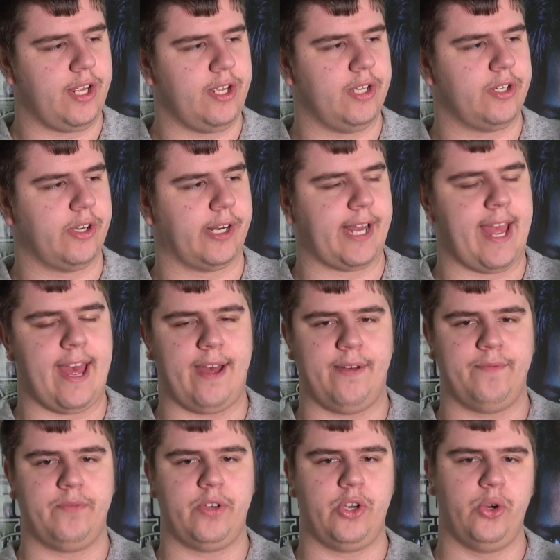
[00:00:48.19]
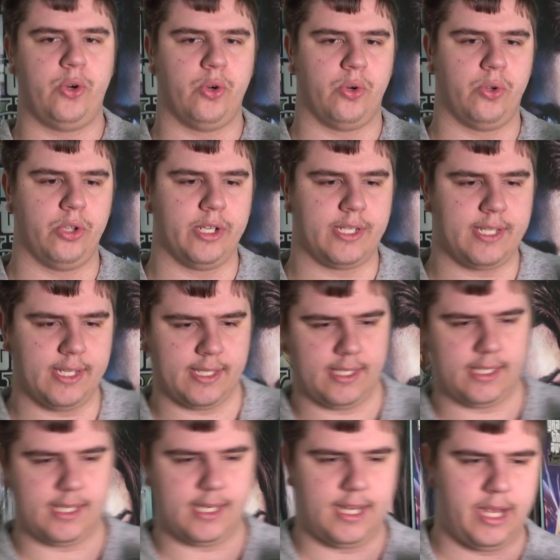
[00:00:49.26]
You're gonna have Google
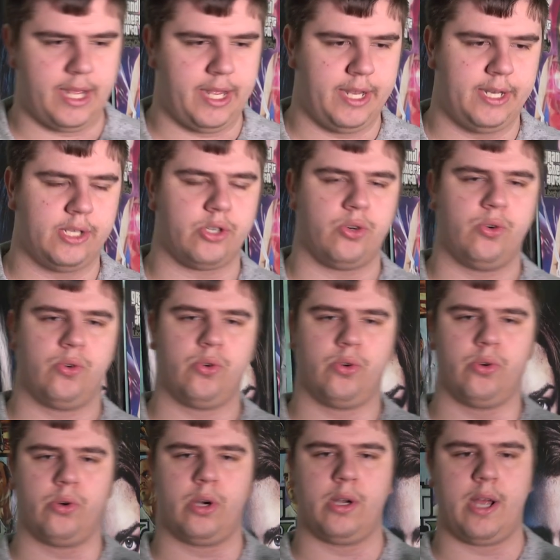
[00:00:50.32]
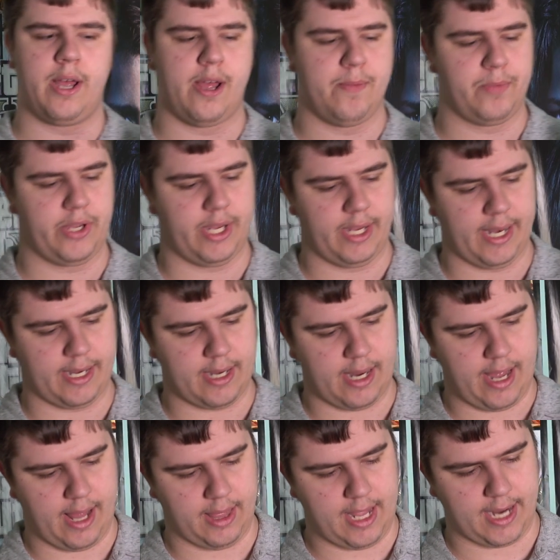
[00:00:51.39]
Assistant, or you can get
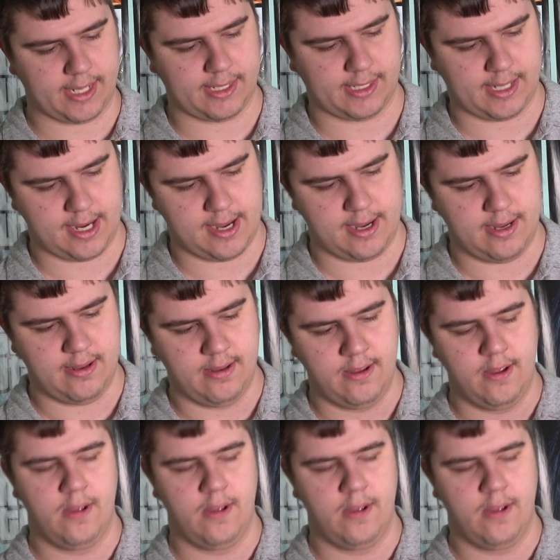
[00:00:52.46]
Alexa